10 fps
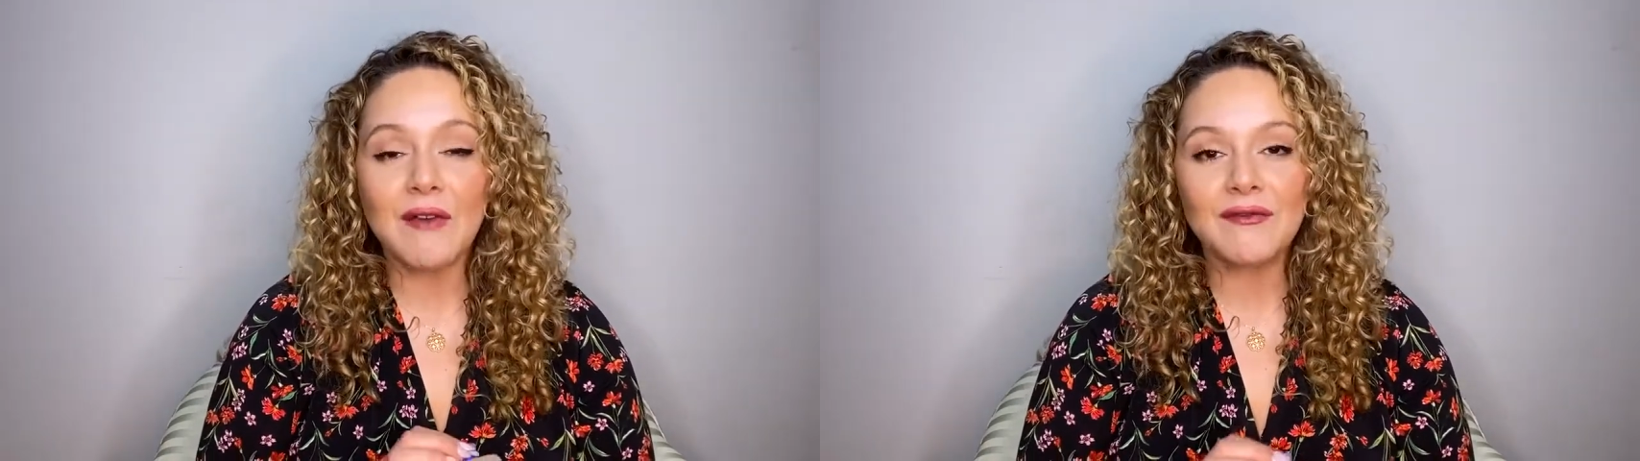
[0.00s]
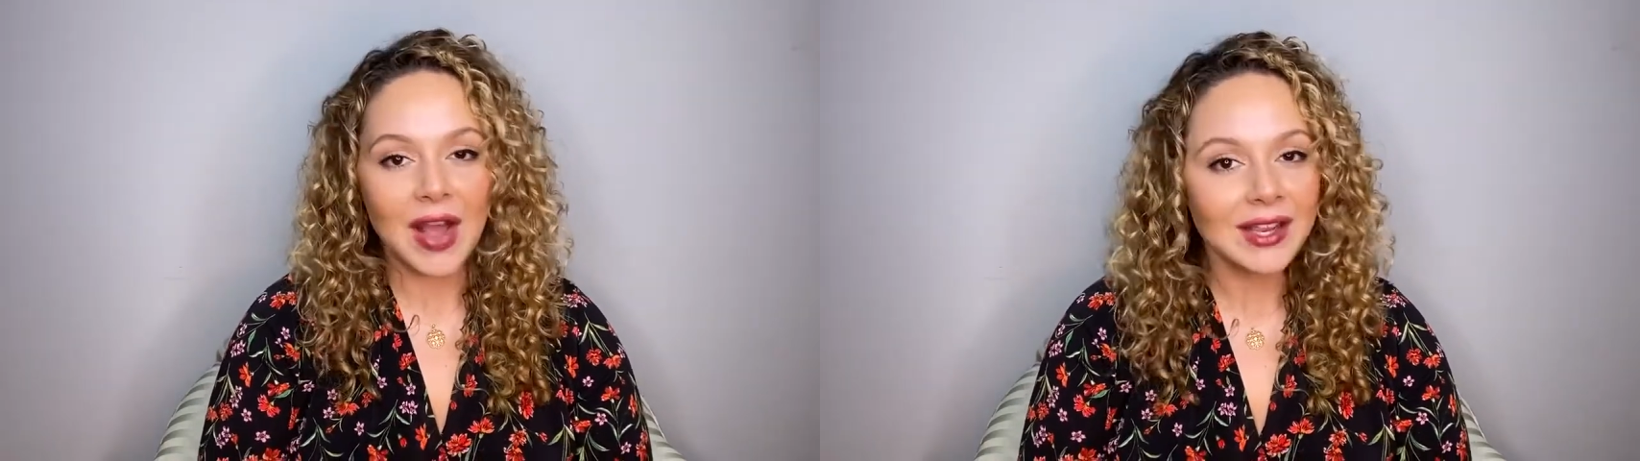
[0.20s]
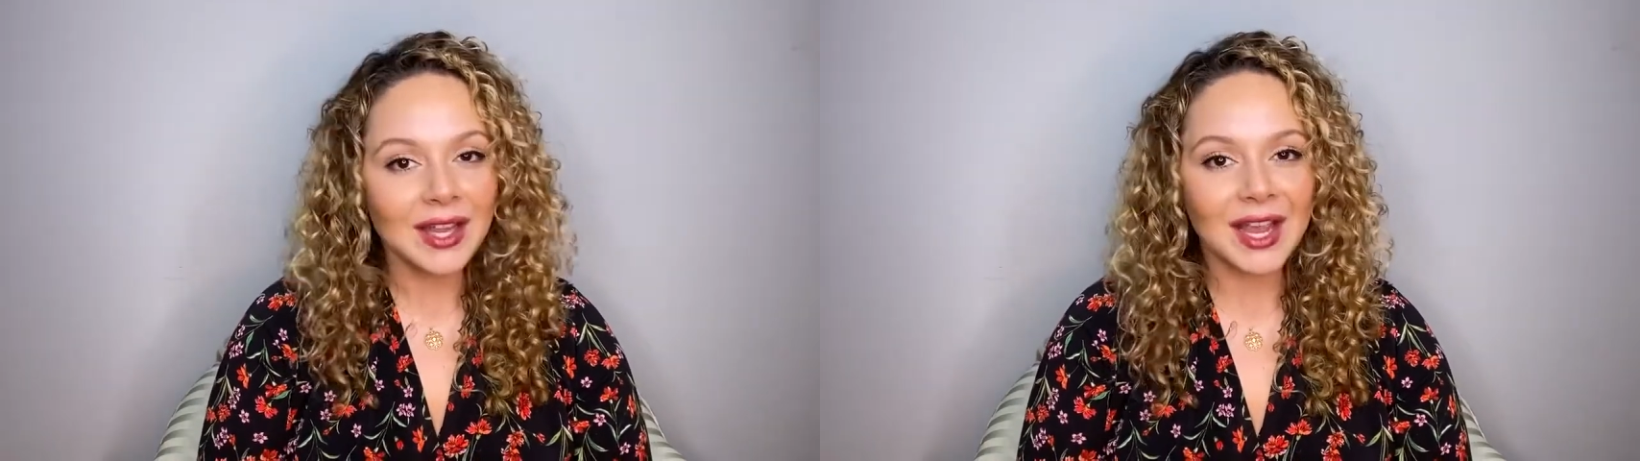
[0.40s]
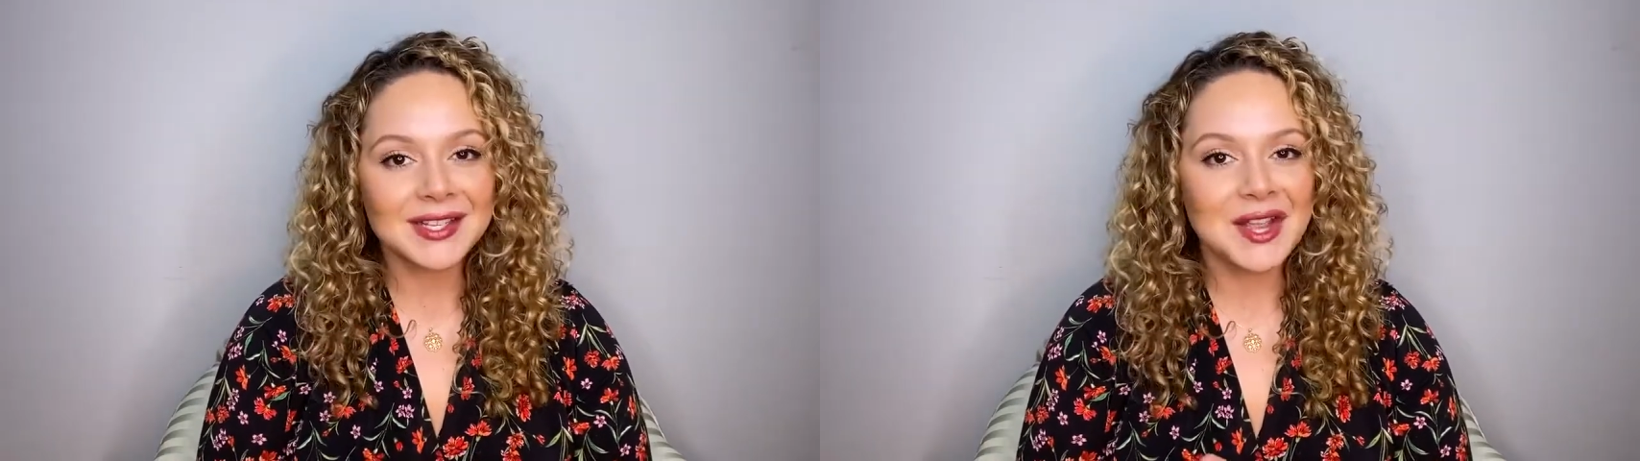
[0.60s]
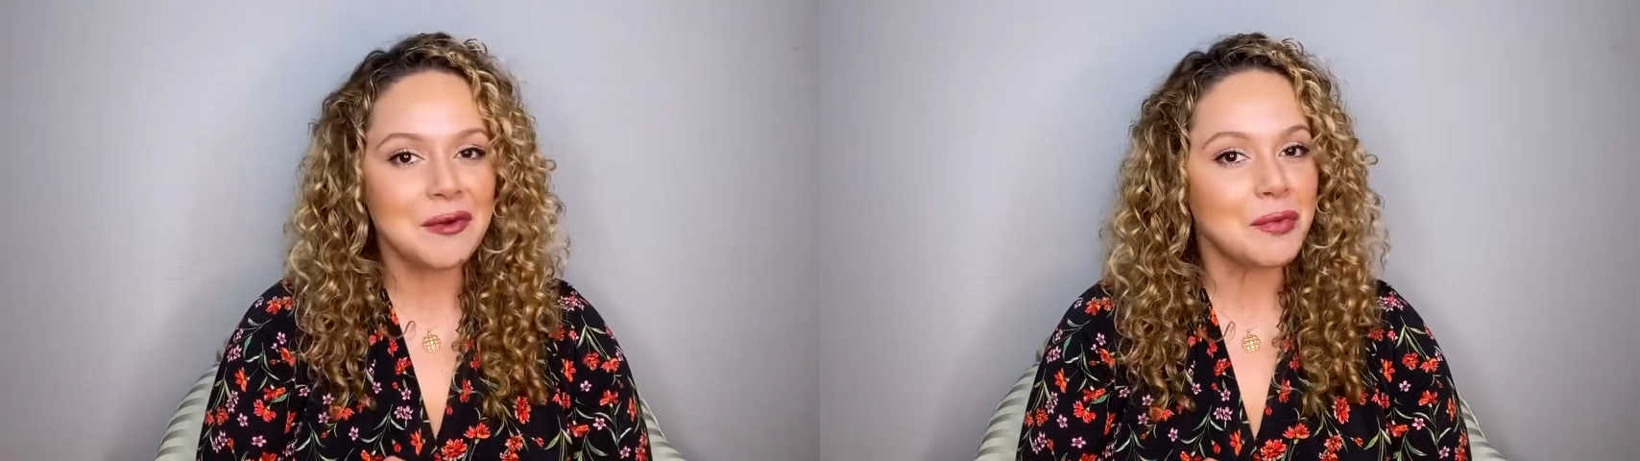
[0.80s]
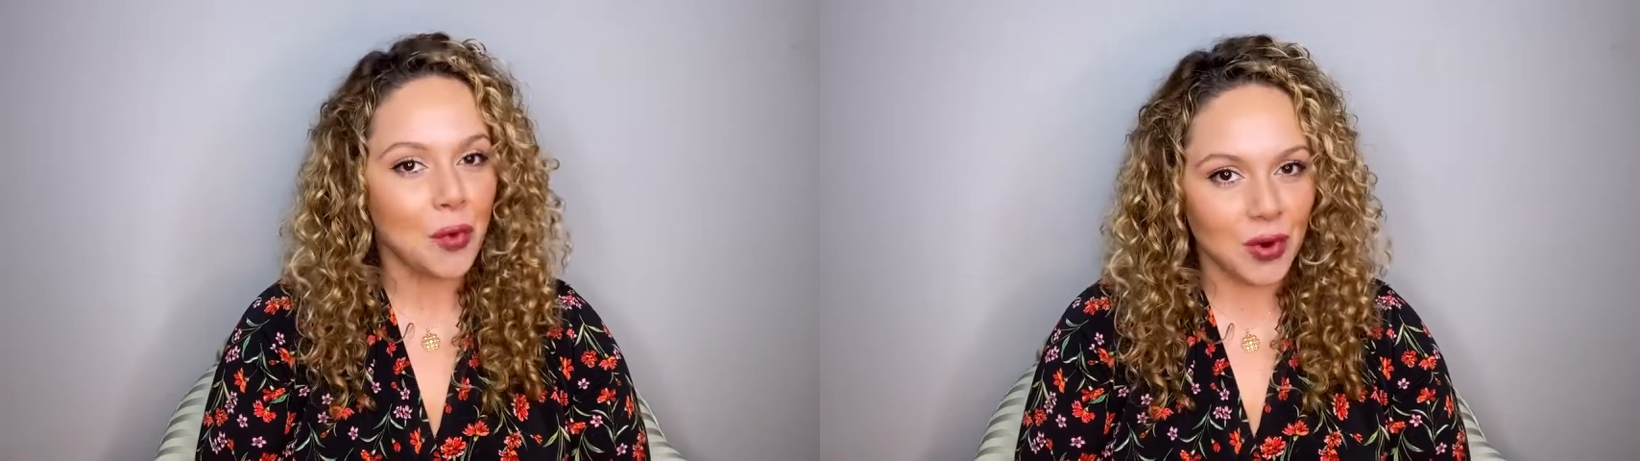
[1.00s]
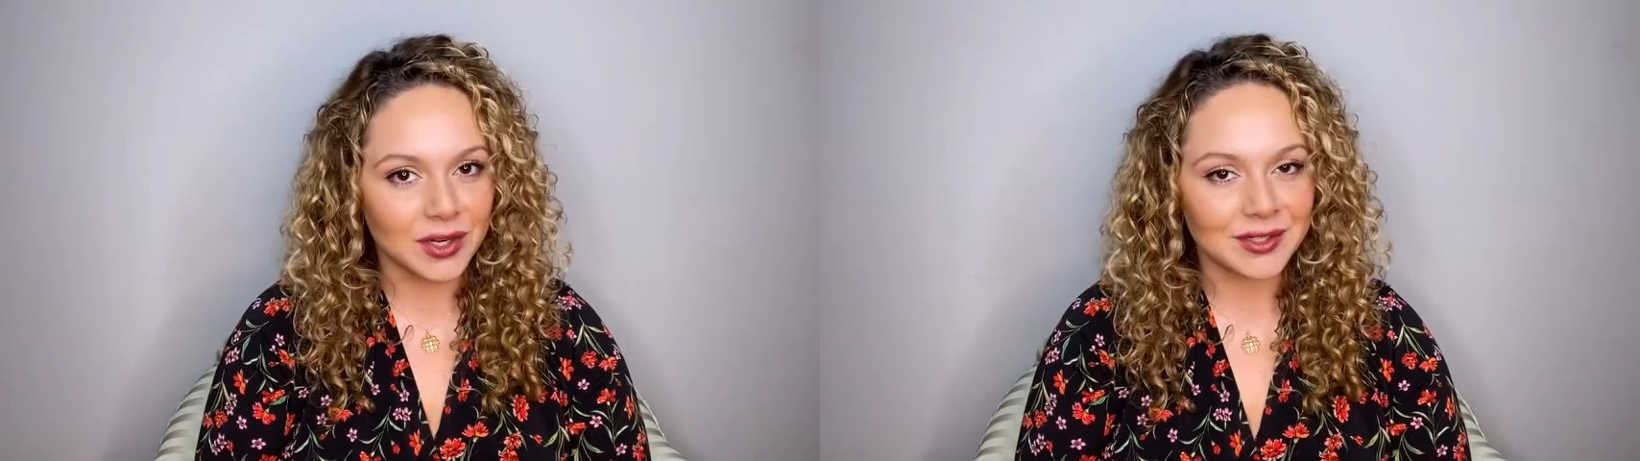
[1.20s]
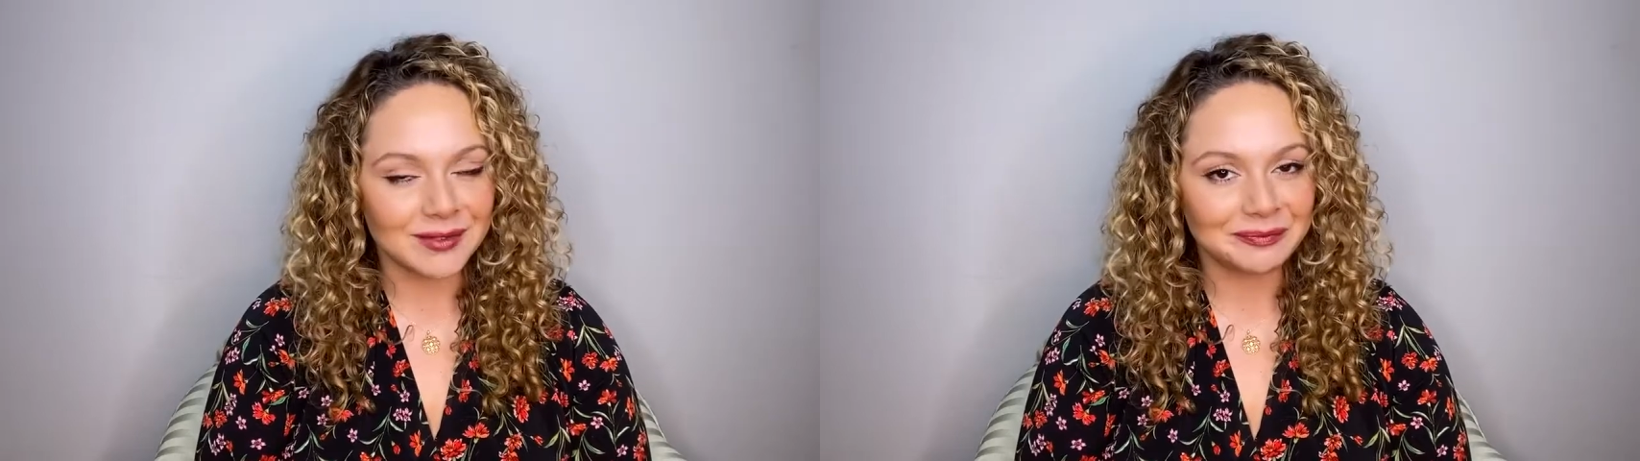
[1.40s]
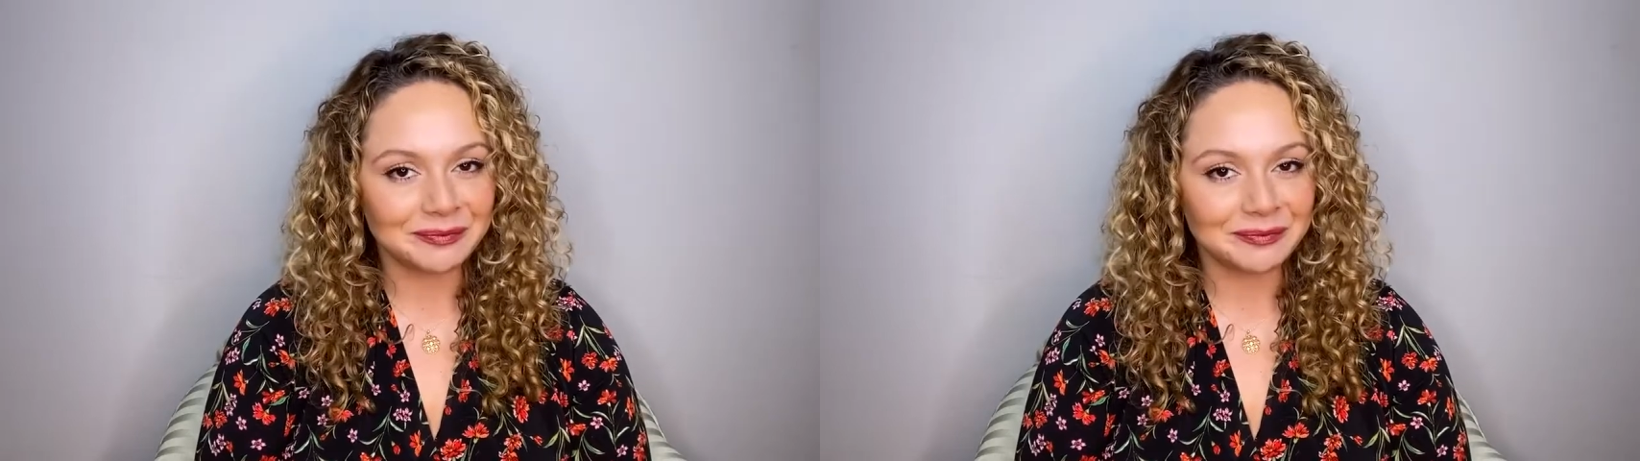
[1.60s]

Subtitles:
fine lines and pores.